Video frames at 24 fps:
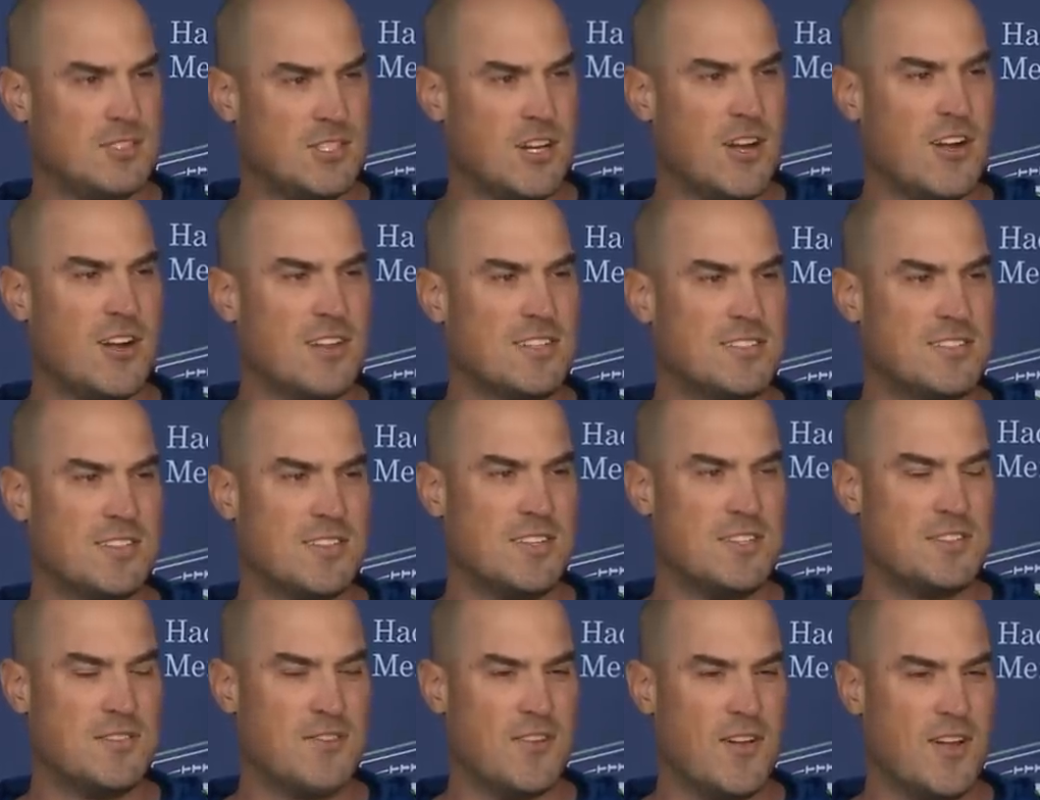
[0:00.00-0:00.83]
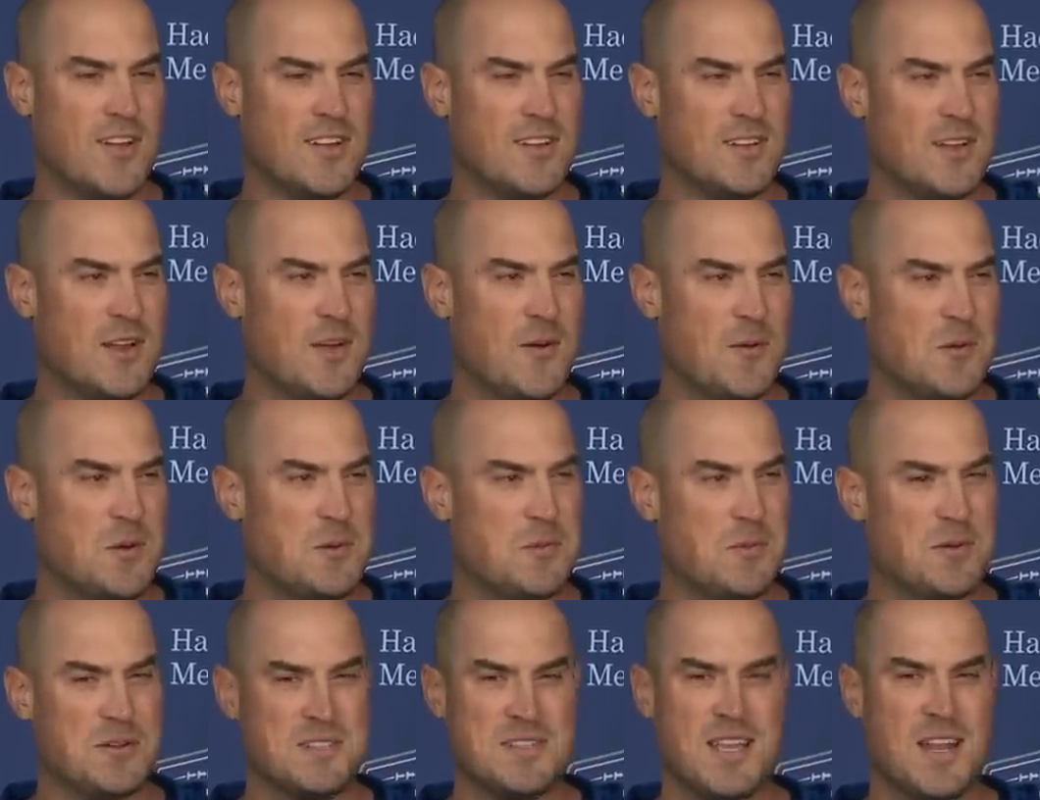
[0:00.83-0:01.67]
Sure, it's fun. You know, when you
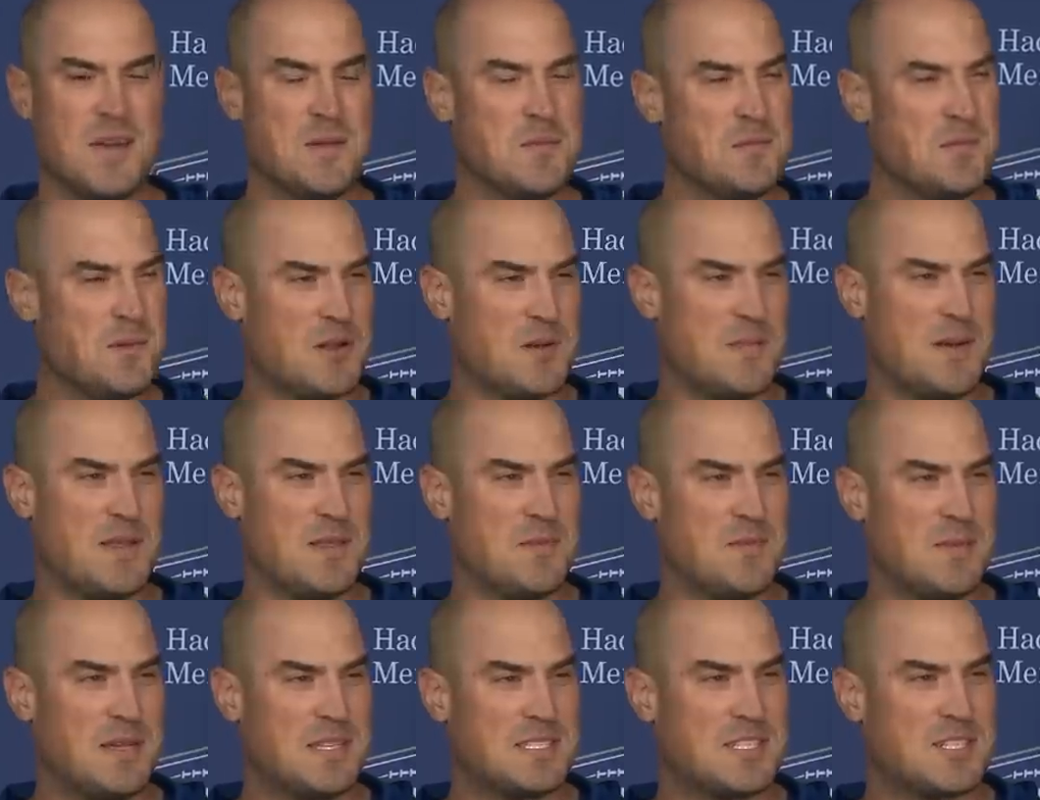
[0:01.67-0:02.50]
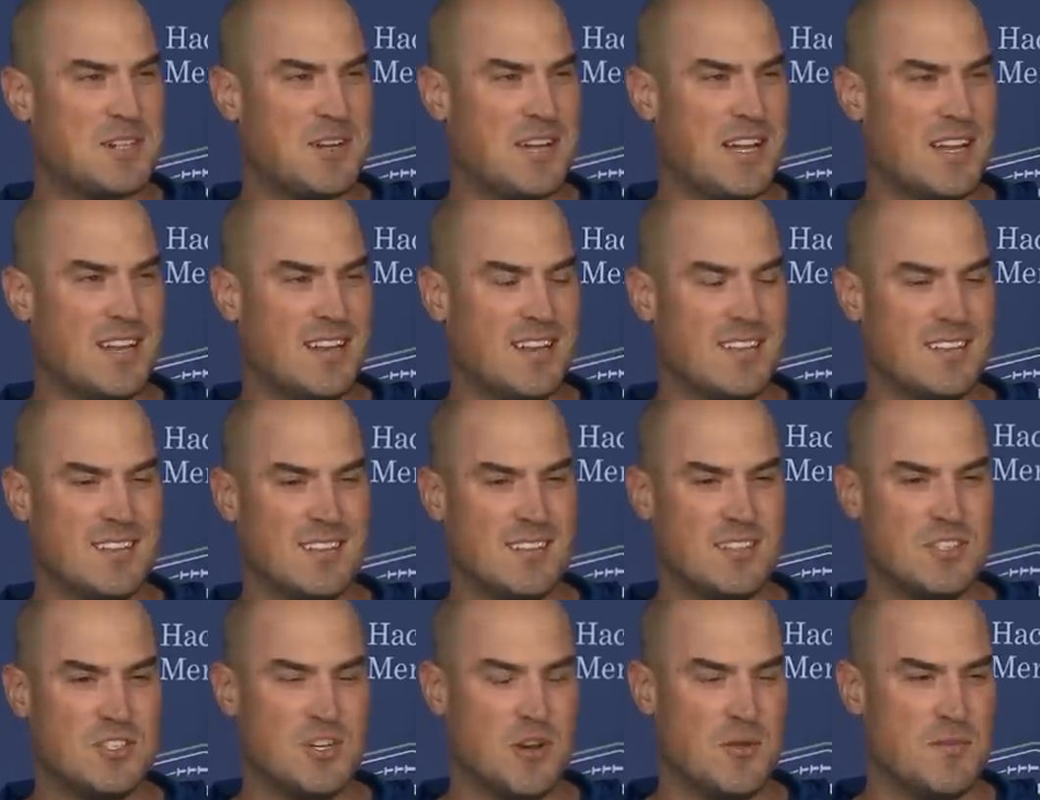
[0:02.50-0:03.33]
present them, put them on the big screen
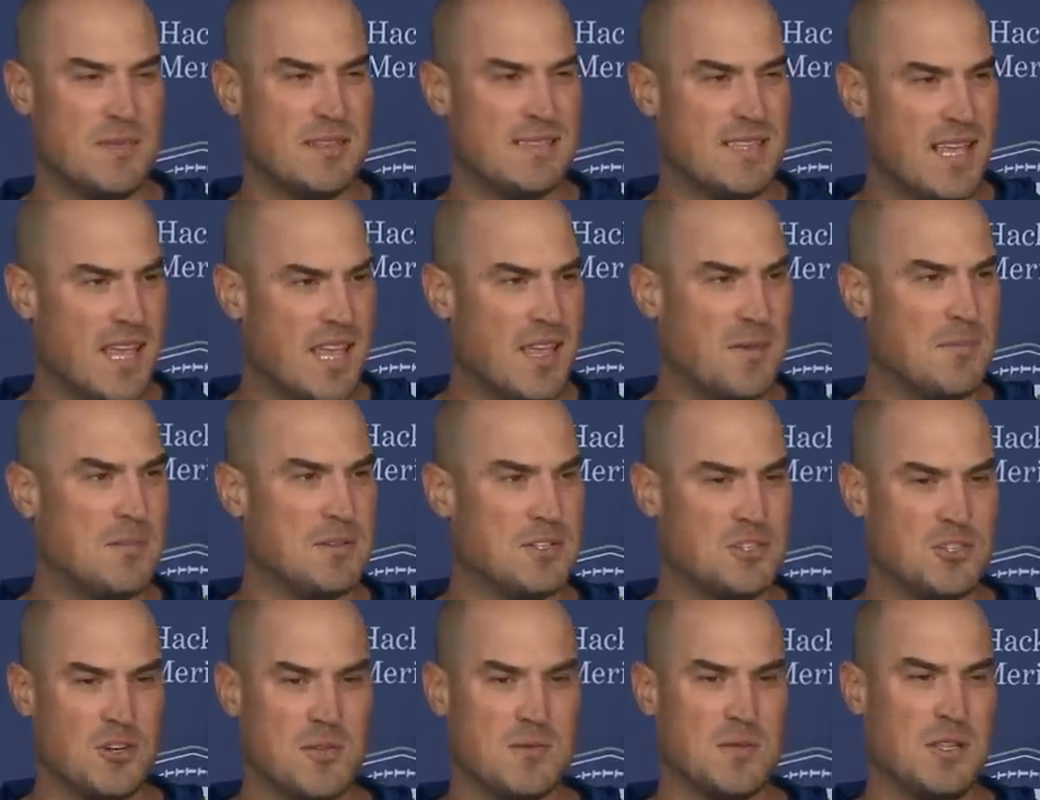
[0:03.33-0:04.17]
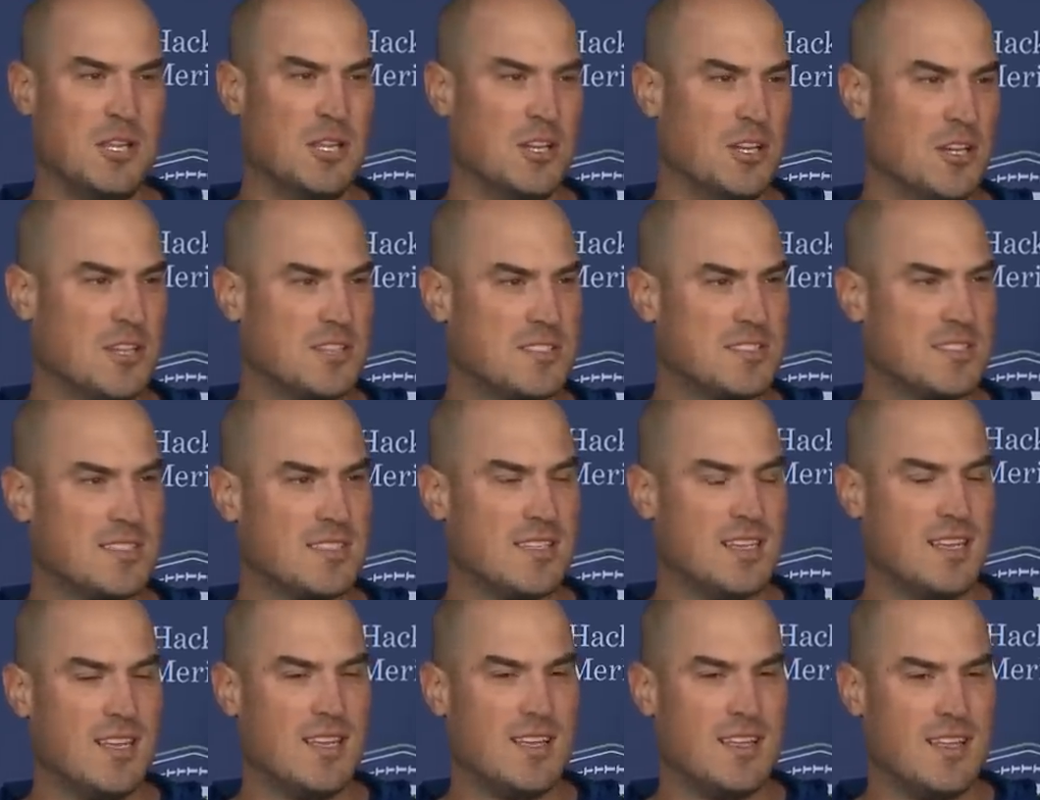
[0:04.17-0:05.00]
and show them the tape and show them the looks,
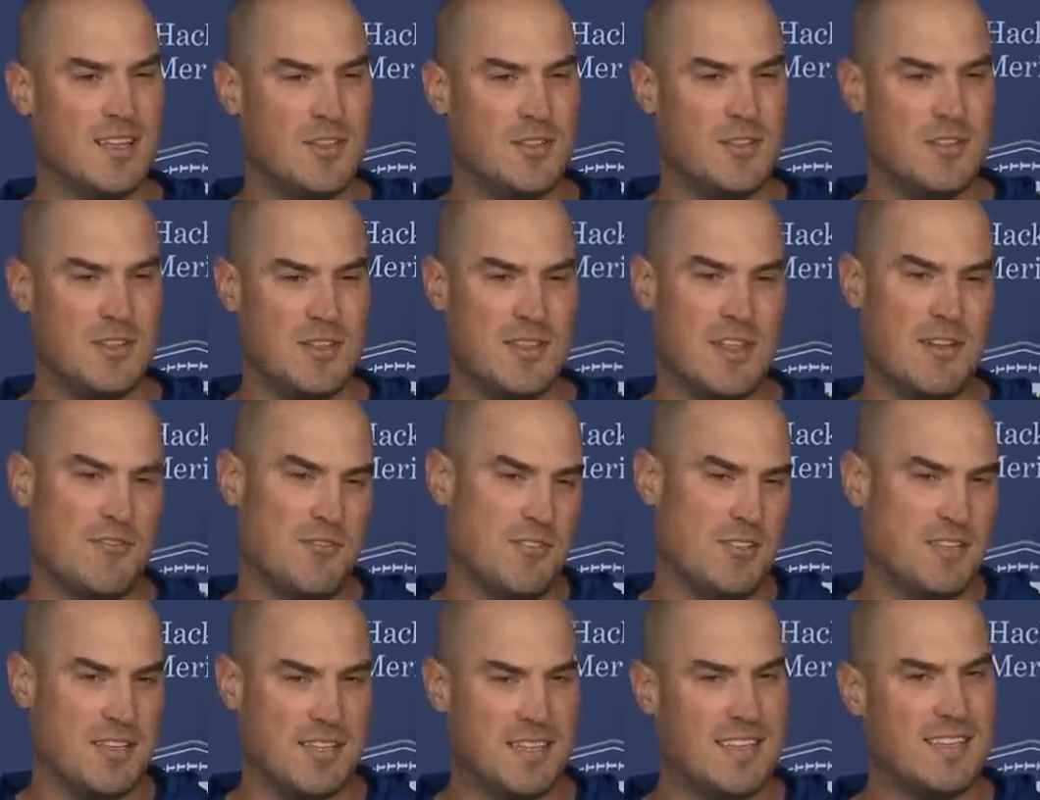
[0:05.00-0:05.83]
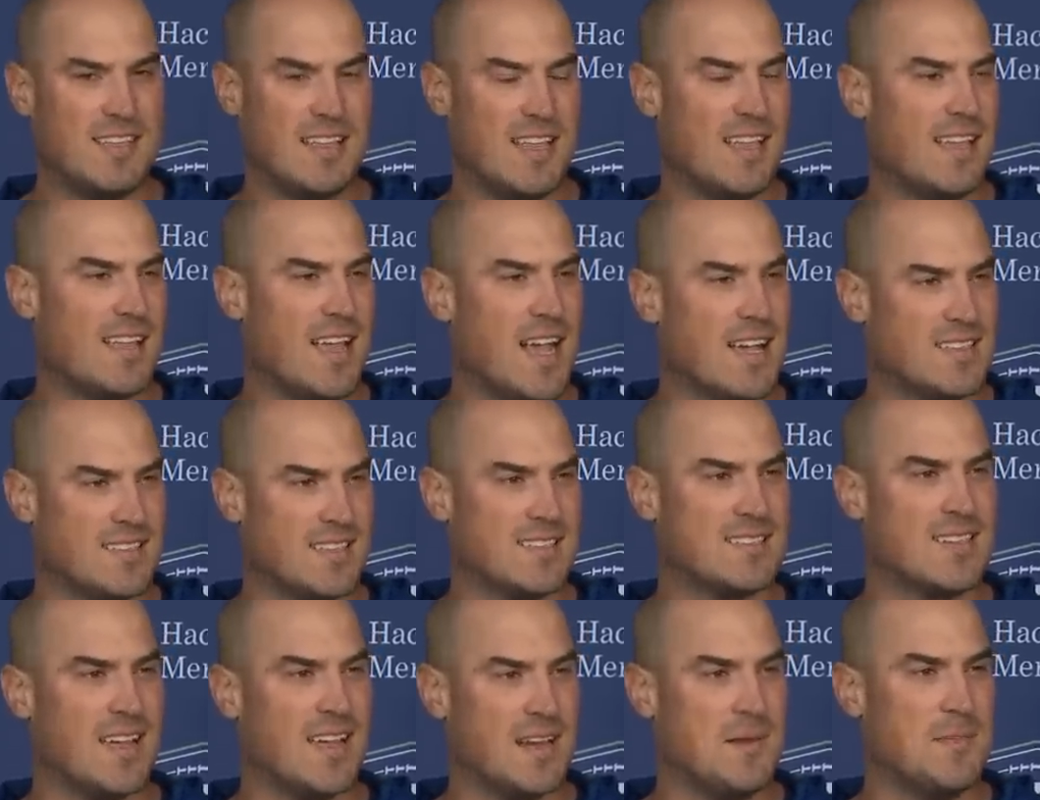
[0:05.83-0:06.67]
you definitely get guys
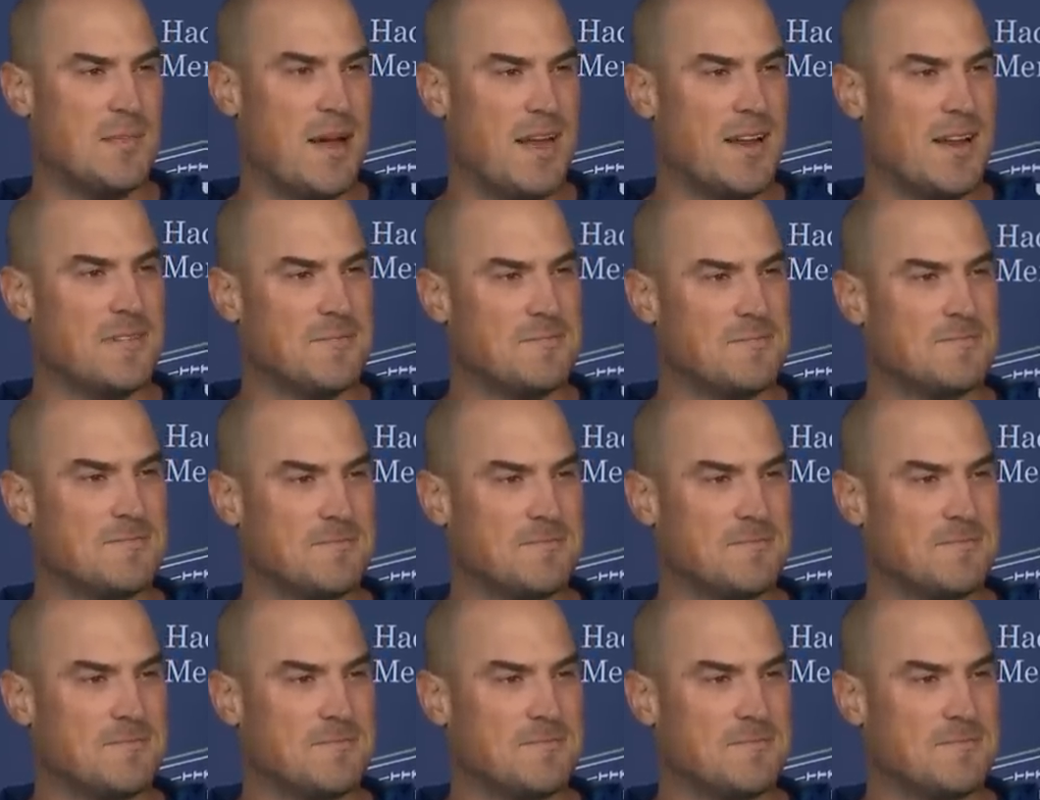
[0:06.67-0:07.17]
excited about it.